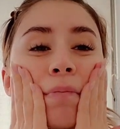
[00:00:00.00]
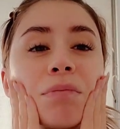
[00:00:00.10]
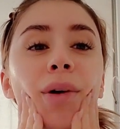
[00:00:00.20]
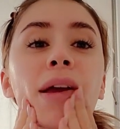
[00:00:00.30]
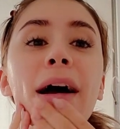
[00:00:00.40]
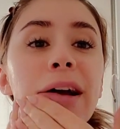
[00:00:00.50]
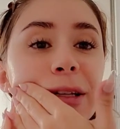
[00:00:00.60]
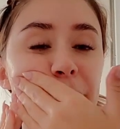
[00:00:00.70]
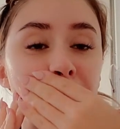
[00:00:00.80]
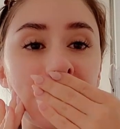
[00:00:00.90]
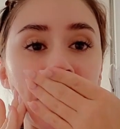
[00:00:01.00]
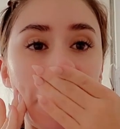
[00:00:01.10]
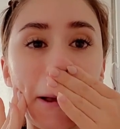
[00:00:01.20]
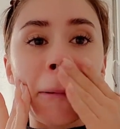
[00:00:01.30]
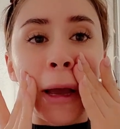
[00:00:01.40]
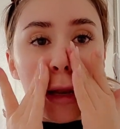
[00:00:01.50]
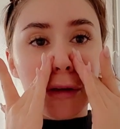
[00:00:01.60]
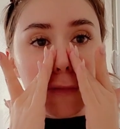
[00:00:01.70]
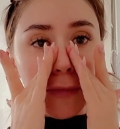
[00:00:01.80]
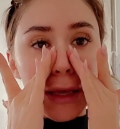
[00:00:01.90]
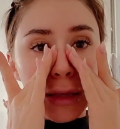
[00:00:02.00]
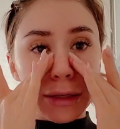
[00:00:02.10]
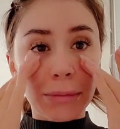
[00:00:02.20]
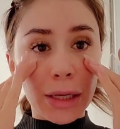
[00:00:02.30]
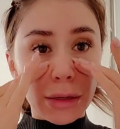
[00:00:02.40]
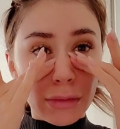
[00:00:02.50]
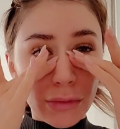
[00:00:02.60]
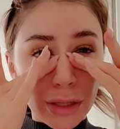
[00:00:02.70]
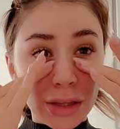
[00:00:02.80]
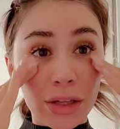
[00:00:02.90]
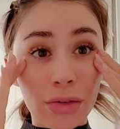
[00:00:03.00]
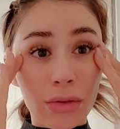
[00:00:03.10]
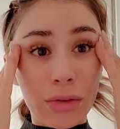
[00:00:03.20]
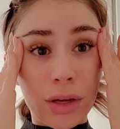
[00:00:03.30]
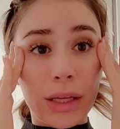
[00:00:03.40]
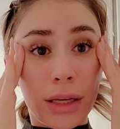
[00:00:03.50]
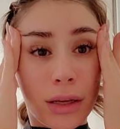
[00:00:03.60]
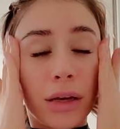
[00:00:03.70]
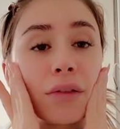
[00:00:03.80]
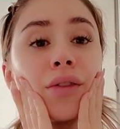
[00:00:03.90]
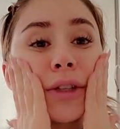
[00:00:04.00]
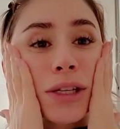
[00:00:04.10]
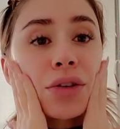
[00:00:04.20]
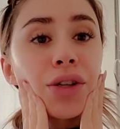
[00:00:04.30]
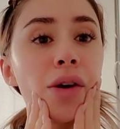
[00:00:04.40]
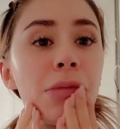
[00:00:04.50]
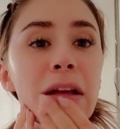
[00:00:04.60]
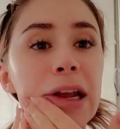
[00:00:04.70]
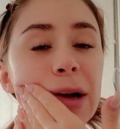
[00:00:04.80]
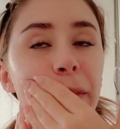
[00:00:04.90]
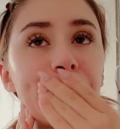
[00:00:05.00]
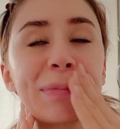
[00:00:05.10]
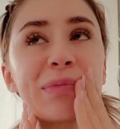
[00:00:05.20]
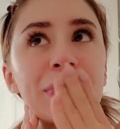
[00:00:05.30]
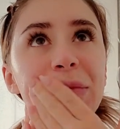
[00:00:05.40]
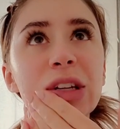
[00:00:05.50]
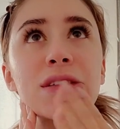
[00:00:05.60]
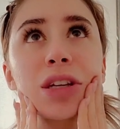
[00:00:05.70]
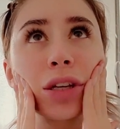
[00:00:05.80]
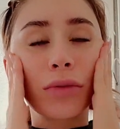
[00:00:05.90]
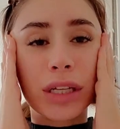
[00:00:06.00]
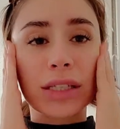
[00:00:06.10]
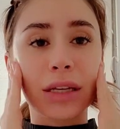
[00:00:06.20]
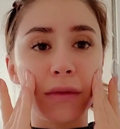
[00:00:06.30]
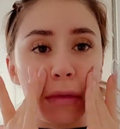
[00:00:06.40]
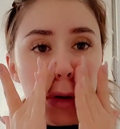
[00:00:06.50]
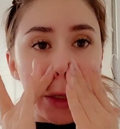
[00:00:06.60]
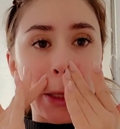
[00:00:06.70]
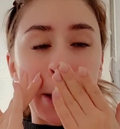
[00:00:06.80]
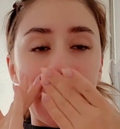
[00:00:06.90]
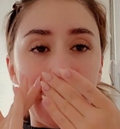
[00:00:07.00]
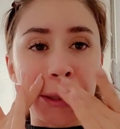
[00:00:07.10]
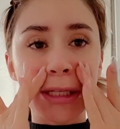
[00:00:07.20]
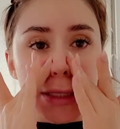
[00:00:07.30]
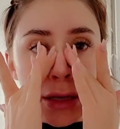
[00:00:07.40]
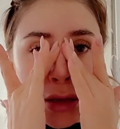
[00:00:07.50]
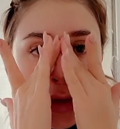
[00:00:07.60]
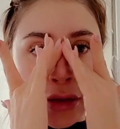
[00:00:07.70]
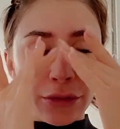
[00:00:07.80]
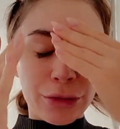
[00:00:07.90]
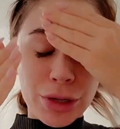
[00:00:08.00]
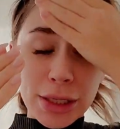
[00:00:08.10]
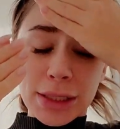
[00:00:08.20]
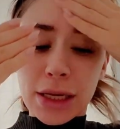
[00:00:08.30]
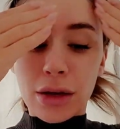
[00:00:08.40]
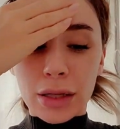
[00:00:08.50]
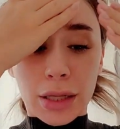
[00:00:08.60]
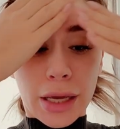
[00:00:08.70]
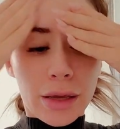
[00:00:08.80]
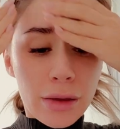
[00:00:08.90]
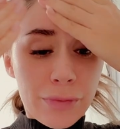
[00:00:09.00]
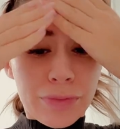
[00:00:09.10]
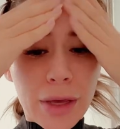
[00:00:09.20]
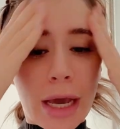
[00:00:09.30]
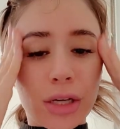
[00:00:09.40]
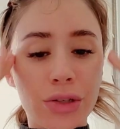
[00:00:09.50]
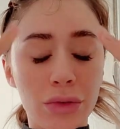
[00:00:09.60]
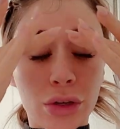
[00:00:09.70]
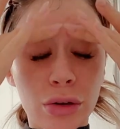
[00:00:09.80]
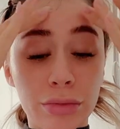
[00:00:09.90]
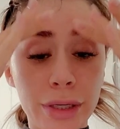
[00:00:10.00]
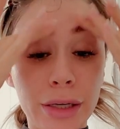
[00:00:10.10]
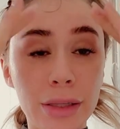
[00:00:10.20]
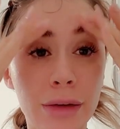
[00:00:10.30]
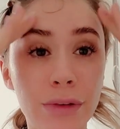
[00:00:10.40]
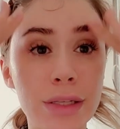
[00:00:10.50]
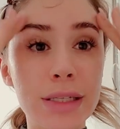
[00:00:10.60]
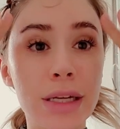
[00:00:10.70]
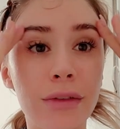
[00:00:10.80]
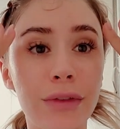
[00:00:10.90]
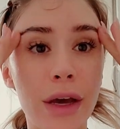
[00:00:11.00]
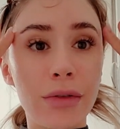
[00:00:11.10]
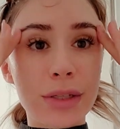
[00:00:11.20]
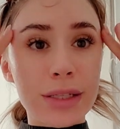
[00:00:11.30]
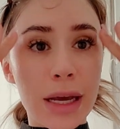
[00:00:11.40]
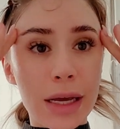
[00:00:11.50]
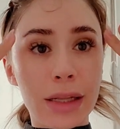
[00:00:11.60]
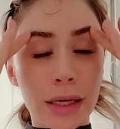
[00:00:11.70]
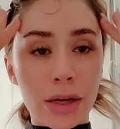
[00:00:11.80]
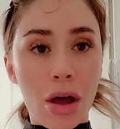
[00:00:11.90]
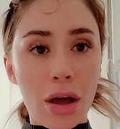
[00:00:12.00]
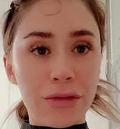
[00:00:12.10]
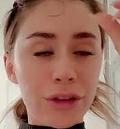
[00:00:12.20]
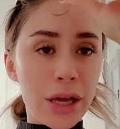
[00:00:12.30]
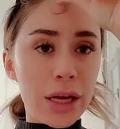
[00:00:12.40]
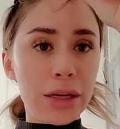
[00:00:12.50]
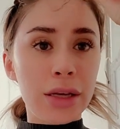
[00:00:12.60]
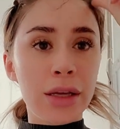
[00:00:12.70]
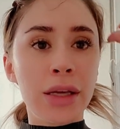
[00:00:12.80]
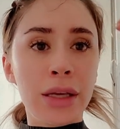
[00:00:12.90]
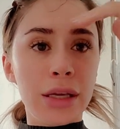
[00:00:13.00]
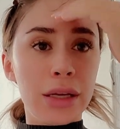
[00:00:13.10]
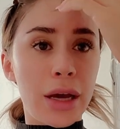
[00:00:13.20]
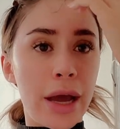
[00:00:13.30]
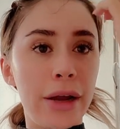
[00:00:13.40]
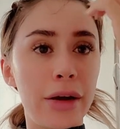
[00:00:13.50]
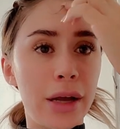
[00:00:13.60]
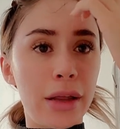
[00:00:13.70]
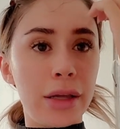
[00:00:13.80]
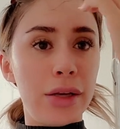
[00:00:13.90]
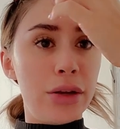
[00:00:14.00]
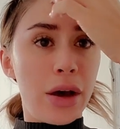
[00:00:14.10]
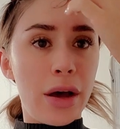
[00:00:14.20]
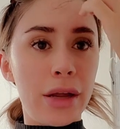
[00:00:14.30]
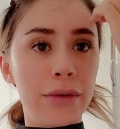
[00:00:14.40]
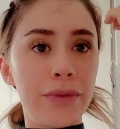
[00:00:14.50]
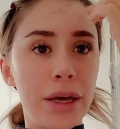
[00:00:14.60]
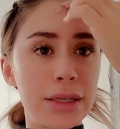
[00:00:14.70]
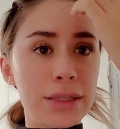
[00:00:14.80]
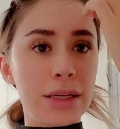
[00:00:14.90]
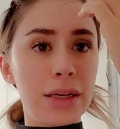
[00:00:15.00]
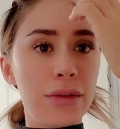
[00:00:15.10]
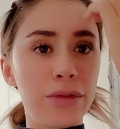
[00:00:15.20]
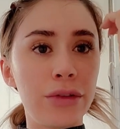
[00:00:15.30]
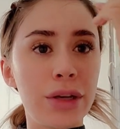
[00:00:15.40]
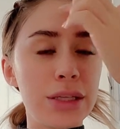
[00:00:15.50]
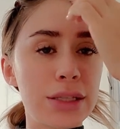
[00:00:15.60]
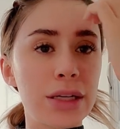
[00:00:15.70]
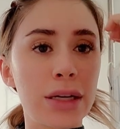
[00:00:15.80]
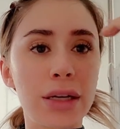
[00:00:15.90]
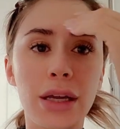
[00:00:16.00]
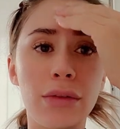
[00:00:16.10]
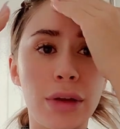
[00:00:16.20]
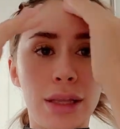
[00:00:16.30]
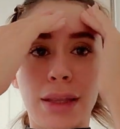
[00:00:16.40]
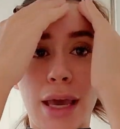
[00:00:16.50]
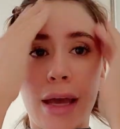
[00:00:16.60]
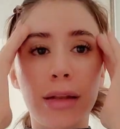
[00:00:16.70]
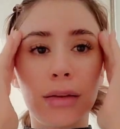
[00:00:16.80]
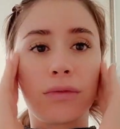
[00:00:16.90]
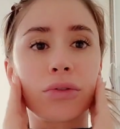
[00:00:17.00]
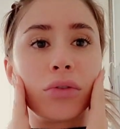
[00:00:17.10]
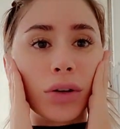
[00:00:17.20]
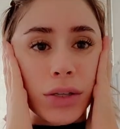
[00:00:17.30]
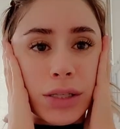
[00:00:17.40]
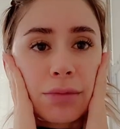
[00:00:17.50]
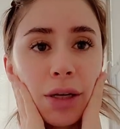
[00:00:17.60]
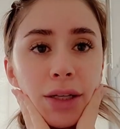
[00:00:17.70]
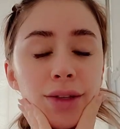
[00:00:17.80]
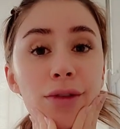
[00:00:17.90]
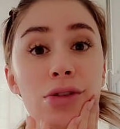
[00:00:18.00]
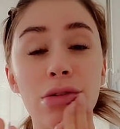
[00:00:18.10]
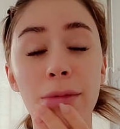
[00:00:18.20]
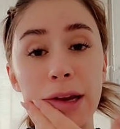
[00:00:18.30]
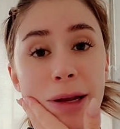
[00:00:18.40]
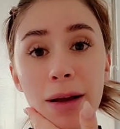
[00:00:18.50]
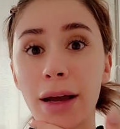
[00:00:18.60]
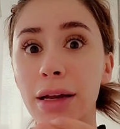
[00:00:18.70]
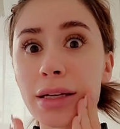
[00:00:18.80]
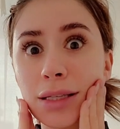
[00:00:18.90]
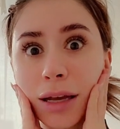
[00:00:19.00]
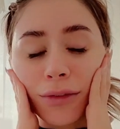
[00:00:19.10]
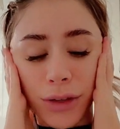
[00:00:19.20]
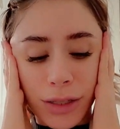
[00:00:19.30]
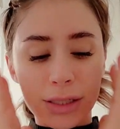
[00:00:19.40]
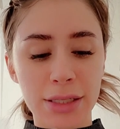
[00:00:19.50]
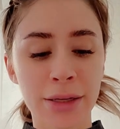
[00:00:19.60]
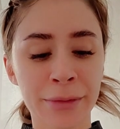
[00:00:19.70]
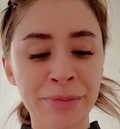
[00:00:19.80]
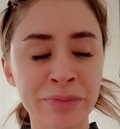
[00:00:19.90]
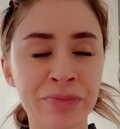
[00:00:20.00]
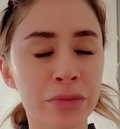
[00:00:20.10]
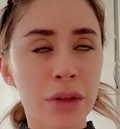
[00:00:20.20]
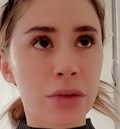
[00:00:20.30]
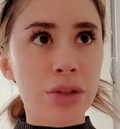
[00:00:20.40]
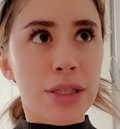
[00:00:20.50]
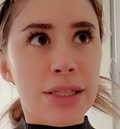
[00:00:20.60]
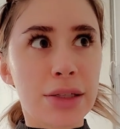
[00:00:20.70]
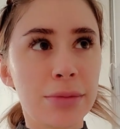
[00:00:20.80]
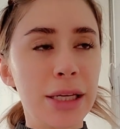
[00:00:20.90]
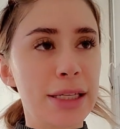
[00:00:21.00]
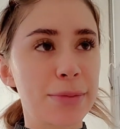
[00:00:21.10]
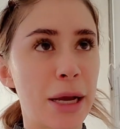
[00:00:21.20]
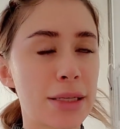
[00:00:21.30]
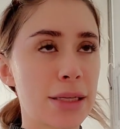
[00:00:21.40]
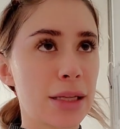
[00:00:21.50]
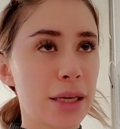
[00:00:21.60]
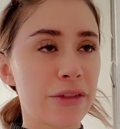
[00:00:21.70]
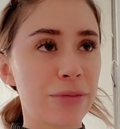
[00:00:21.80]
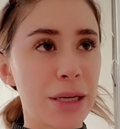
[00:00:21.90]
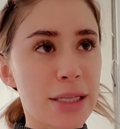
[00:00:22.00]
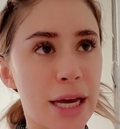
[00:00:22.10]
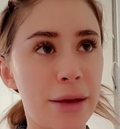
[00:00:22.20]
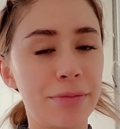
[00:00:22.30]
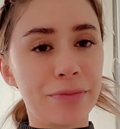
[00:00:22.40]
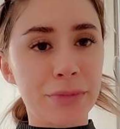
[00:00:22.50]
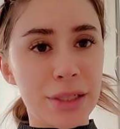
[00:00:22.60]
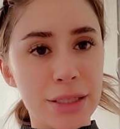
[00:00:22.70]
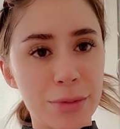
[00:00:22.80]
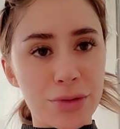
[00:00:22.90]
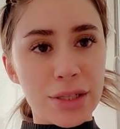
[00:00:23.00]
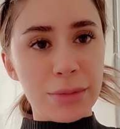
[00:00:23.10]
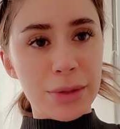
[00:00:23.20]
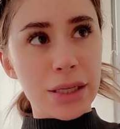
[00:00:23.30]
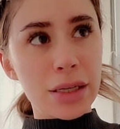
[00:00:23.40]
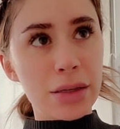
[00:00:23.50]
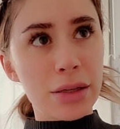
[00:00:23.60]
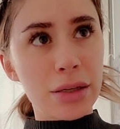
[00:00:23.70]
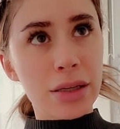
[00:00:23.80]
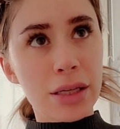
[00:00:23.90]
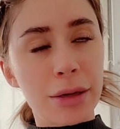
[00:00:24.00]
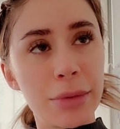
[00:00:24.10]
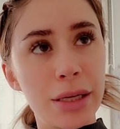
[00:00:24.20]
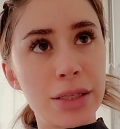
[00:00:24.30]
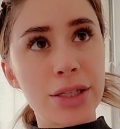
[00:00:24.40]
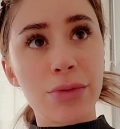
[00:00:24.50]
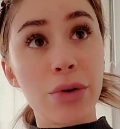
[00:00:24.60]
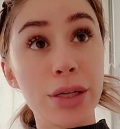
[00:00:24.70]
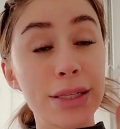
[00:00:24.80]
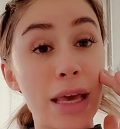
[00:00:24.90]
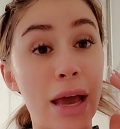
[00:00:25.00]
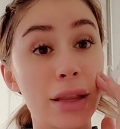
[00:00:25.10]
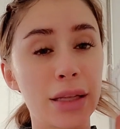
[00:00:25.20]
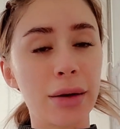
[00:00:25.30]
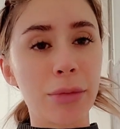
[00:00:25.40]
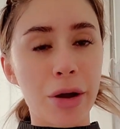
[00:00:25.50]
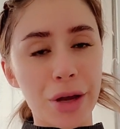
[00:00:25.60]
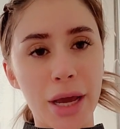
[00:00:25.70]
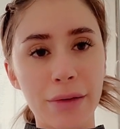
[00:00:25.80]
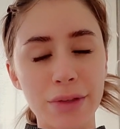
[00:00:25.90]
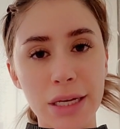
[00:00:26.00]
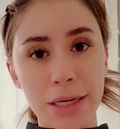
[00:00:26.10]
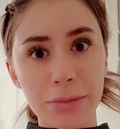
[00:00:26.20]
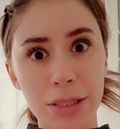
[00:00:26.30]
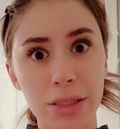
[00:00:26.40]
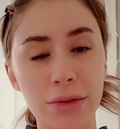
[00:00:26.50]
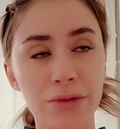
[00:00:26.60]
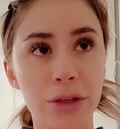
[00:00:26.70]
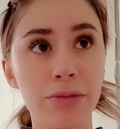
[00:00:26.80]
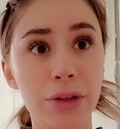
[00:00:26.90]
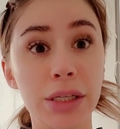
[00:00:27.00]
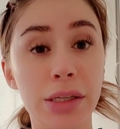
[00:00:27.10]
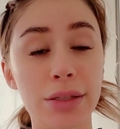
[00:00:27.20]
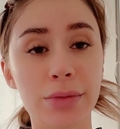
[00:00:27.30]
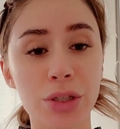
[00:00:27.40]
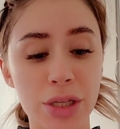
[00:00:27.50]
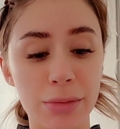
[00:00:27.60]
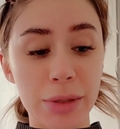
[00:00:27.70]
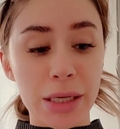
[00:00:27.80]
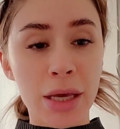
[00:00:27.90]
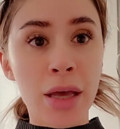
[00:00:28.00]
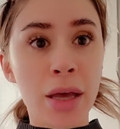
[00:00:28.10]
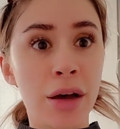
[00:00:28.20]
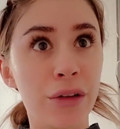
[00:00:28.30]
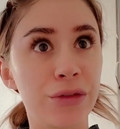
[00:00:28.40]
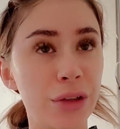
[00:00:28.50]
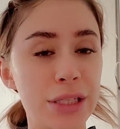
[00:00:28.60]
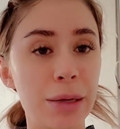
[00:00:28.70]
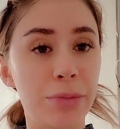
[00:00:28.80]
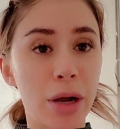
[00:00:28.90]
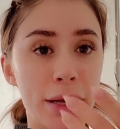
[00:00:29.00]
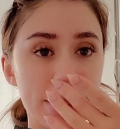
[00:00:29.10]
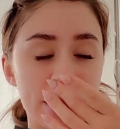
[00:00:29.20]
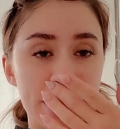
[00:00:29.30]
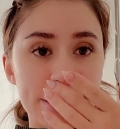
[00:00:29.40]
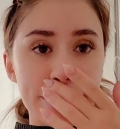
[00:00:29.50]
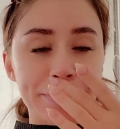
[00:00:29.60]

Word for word: But yeah, I just feel like I've kind of failed a bit with you in social media. And there's good reason for it. Like I was focusing on like actual career level stuff outside, like offline in IRL and not as an influencer. And with that, of course, my social media kind of suffers which is to be expected. Like if my time is mostly being committed towards that, then I'm not gonna have time to film videos, which can be a full day process.